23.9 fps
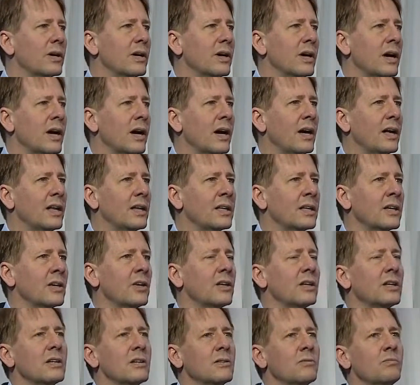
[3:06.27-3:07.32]
a
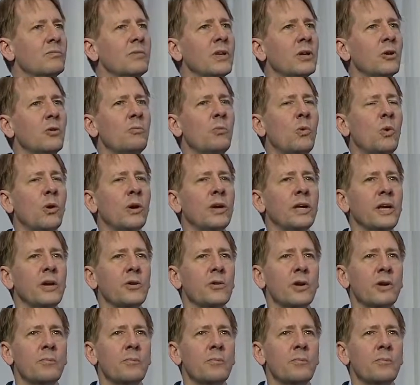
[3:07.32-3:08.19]
little more, year